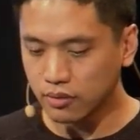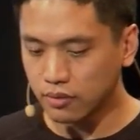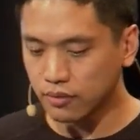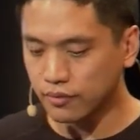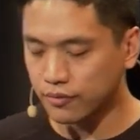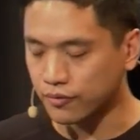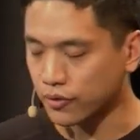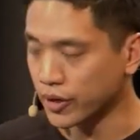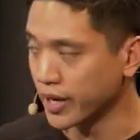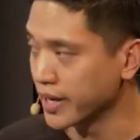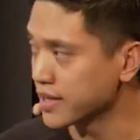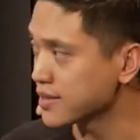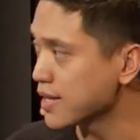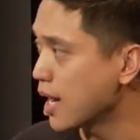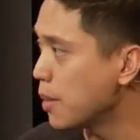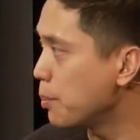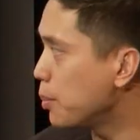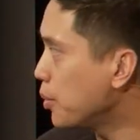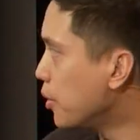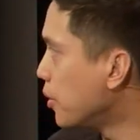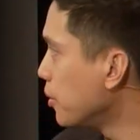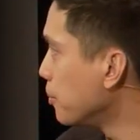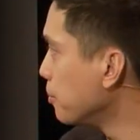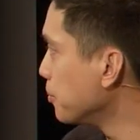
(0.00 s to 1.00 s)
For
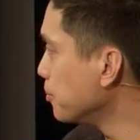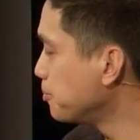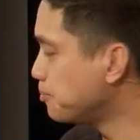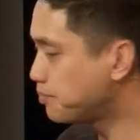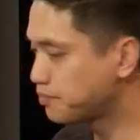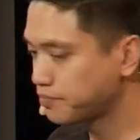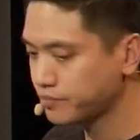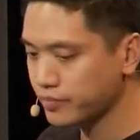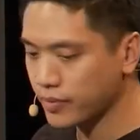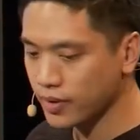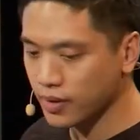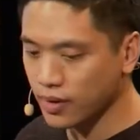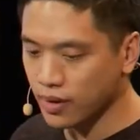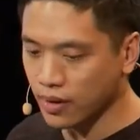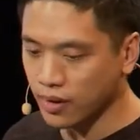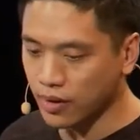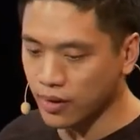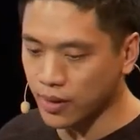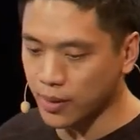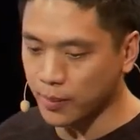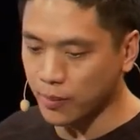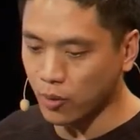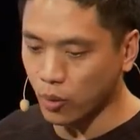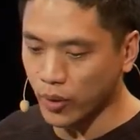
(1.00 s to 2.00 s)
example,
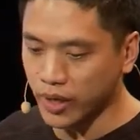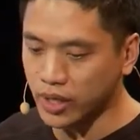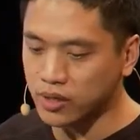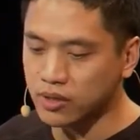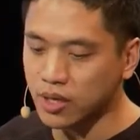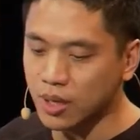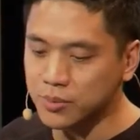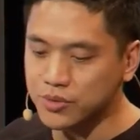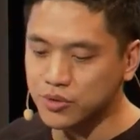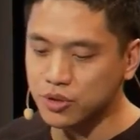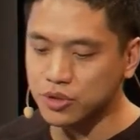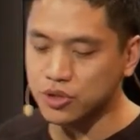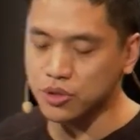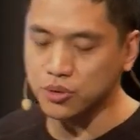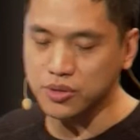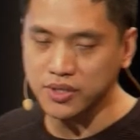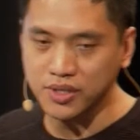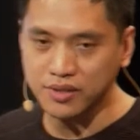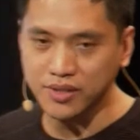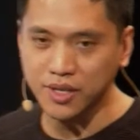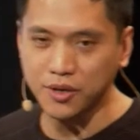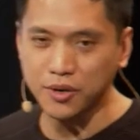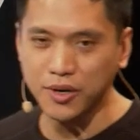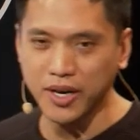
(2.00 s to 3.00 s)
when it comes to
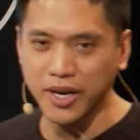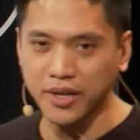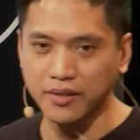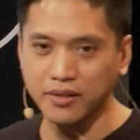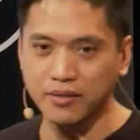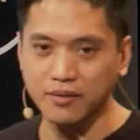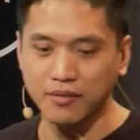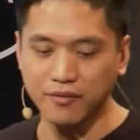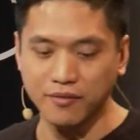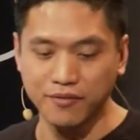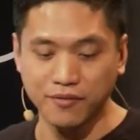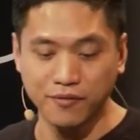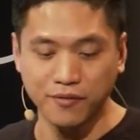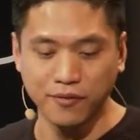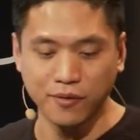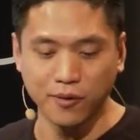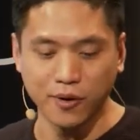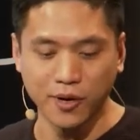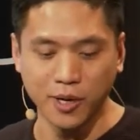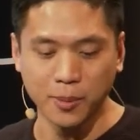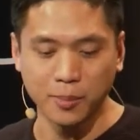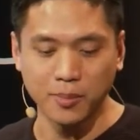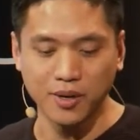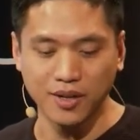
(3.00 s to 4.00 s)
choosing the right
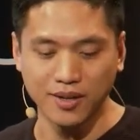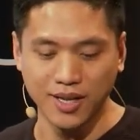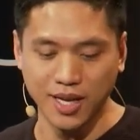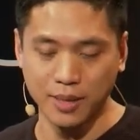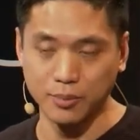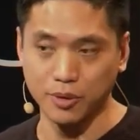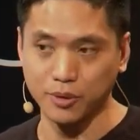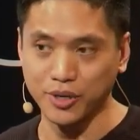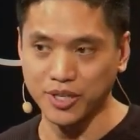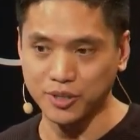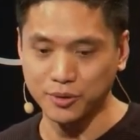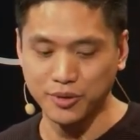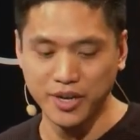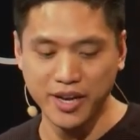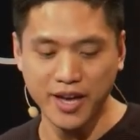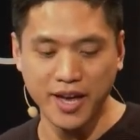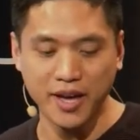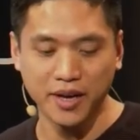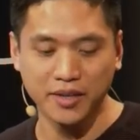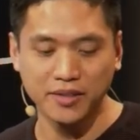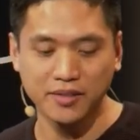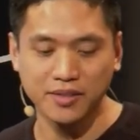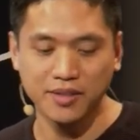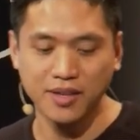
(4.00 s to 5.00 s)
form library in
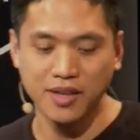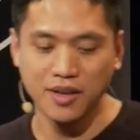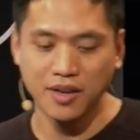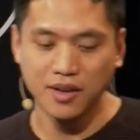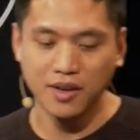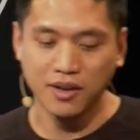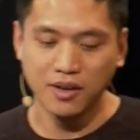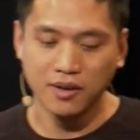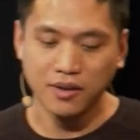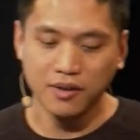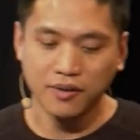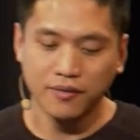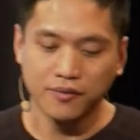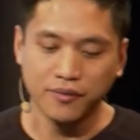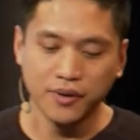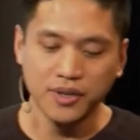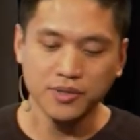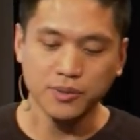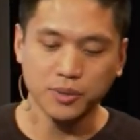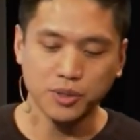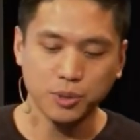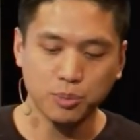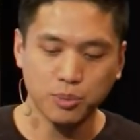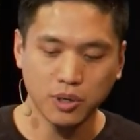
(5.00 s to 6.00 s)
React,
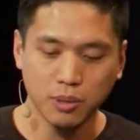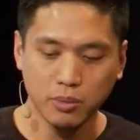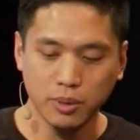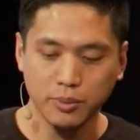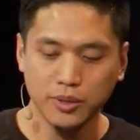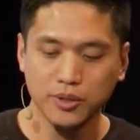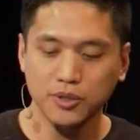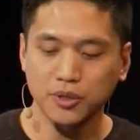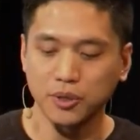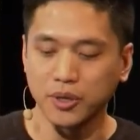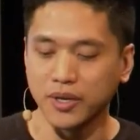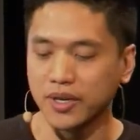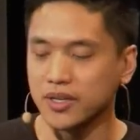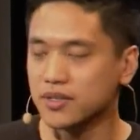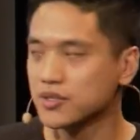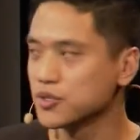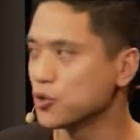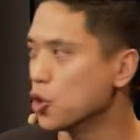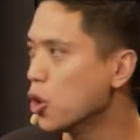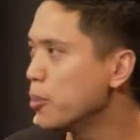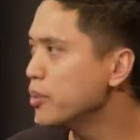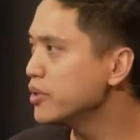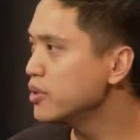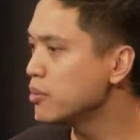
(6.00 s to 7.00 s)
first what you probably do is
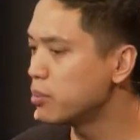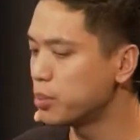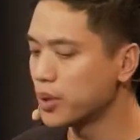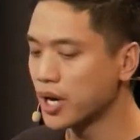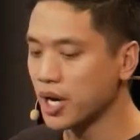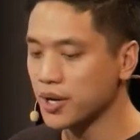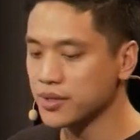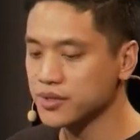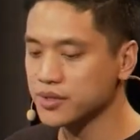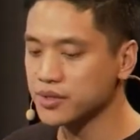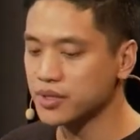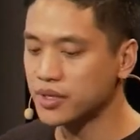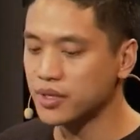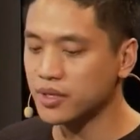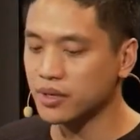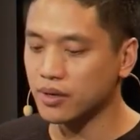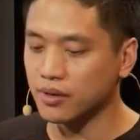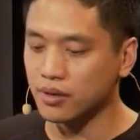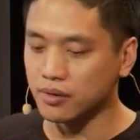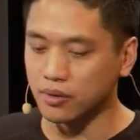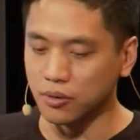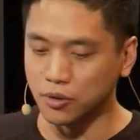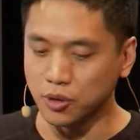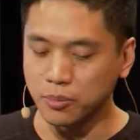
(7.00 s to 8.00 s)
you open the browser,
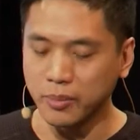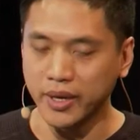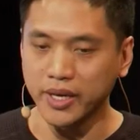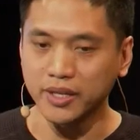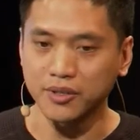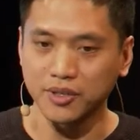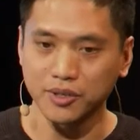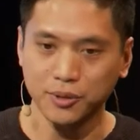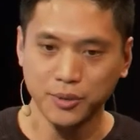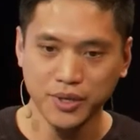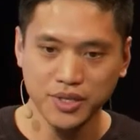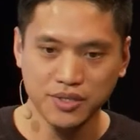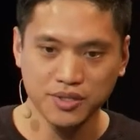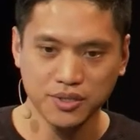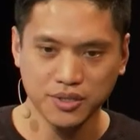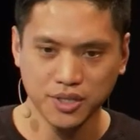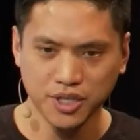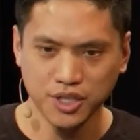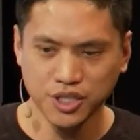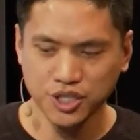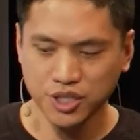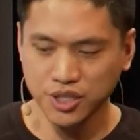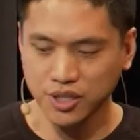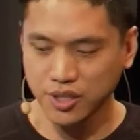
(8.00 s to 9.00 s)
you make your
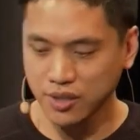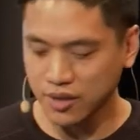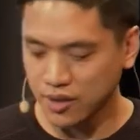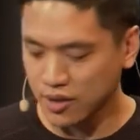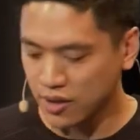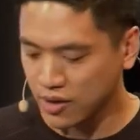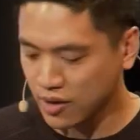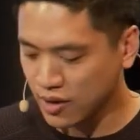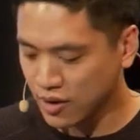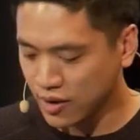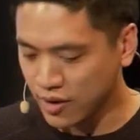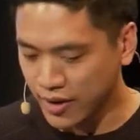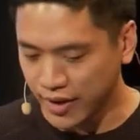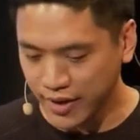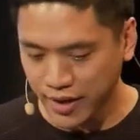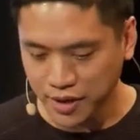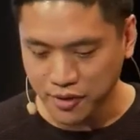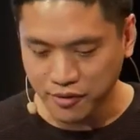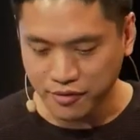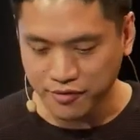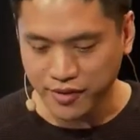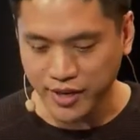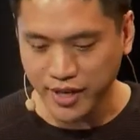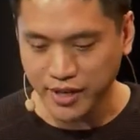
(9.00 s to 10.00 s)
research, and then
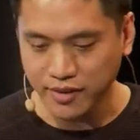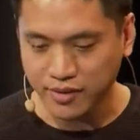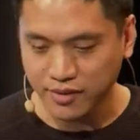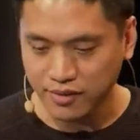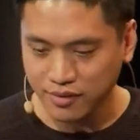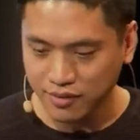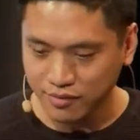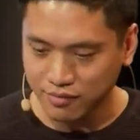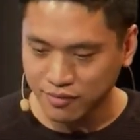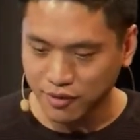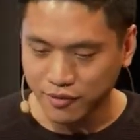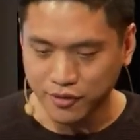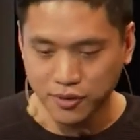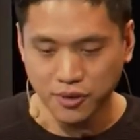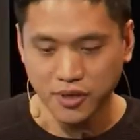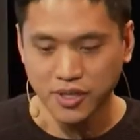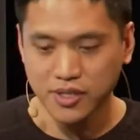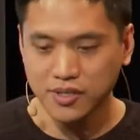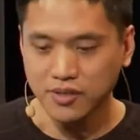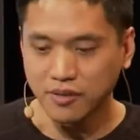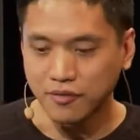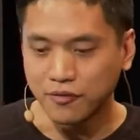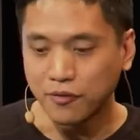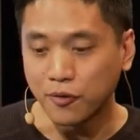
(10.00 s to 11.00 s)
you find, of
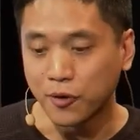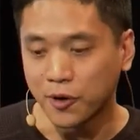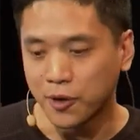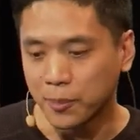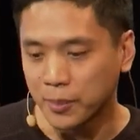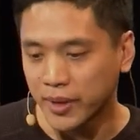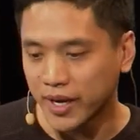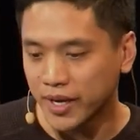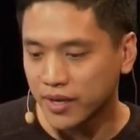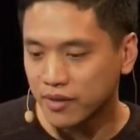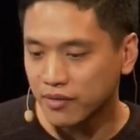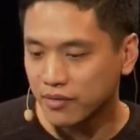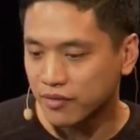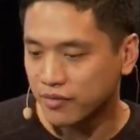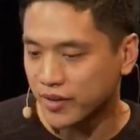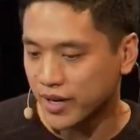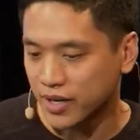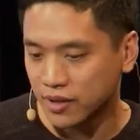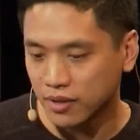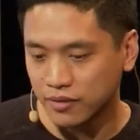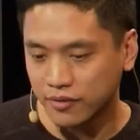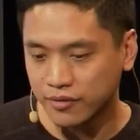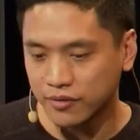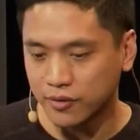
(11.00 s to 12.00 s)
course, Formic,
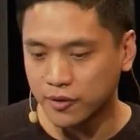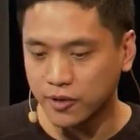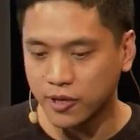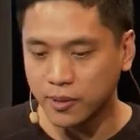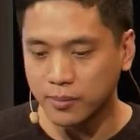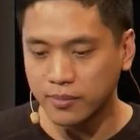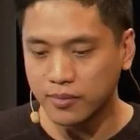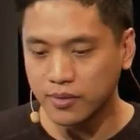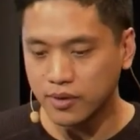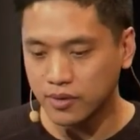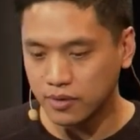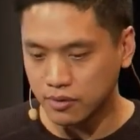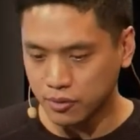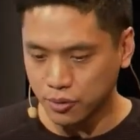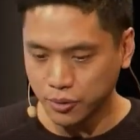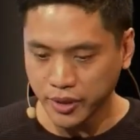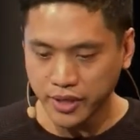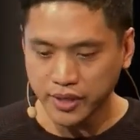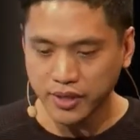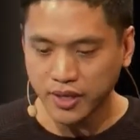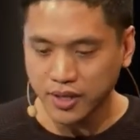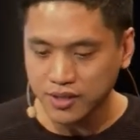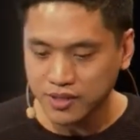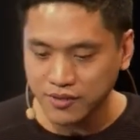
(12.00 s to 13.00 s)
Final Form,
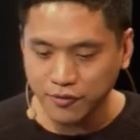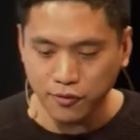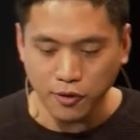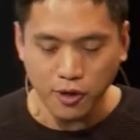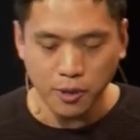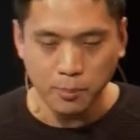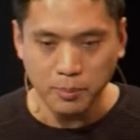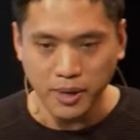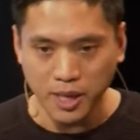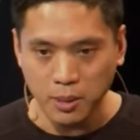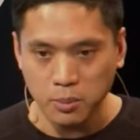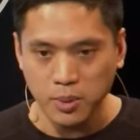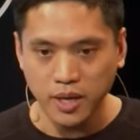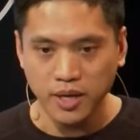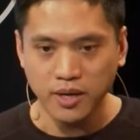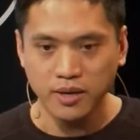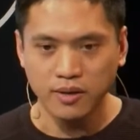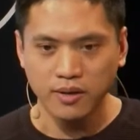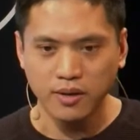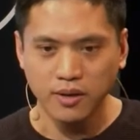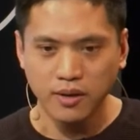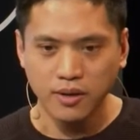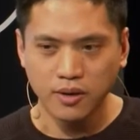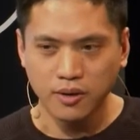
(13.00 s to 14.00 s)
Redux Form maybe,
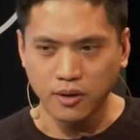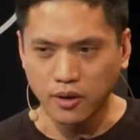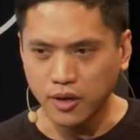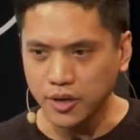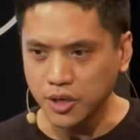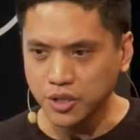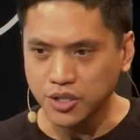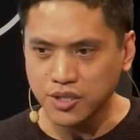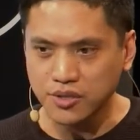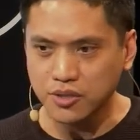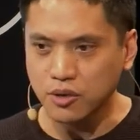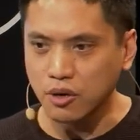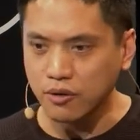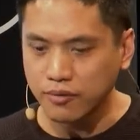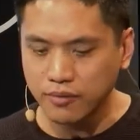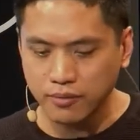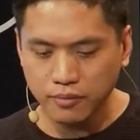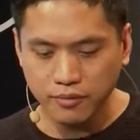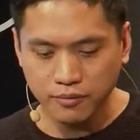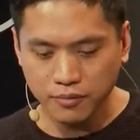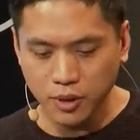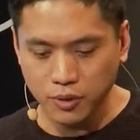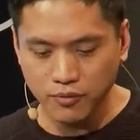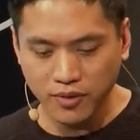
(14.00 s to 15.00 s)
or you just go
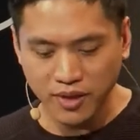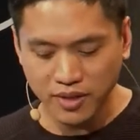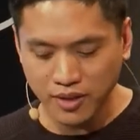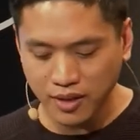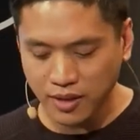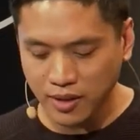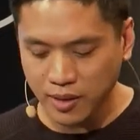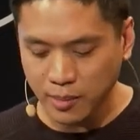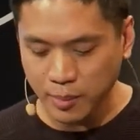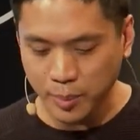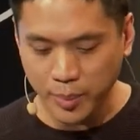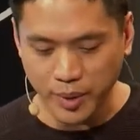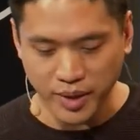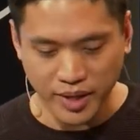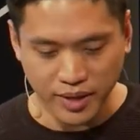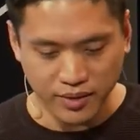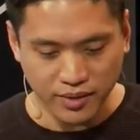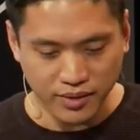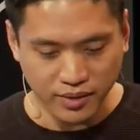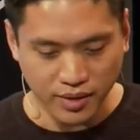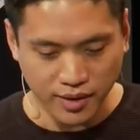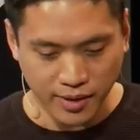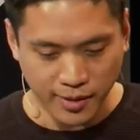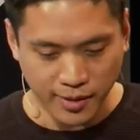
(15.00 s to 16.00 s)
with vanilla, but